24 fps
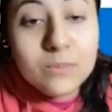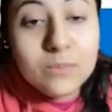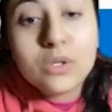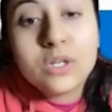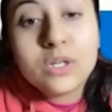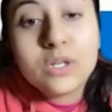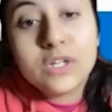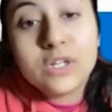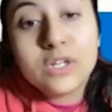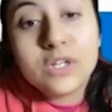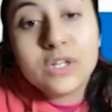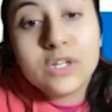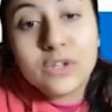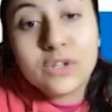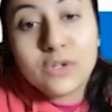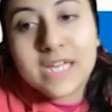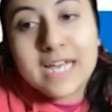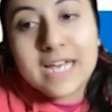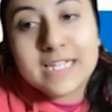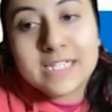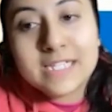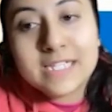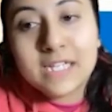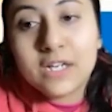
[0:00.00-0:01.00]
which made her
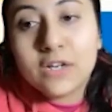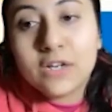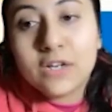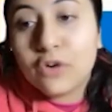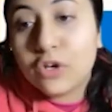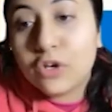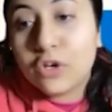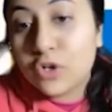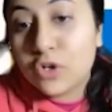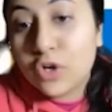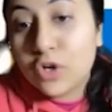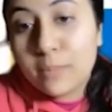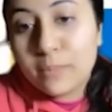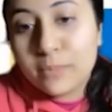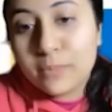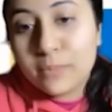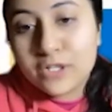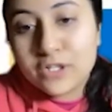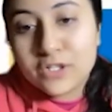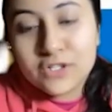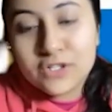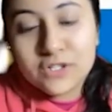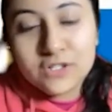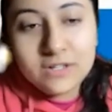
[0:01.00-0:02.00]
even more
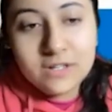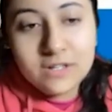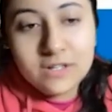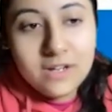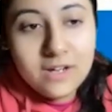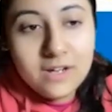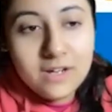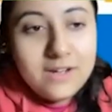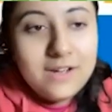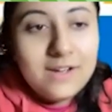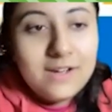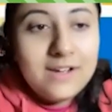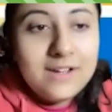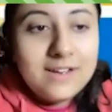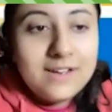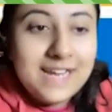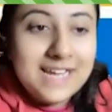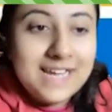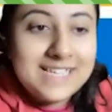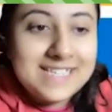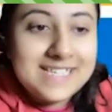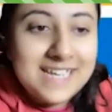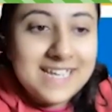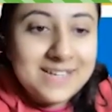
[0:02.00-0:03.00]
enthusiastic for the
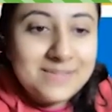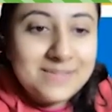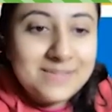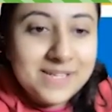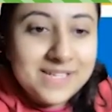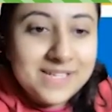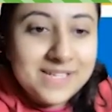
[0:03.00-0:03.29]
competition.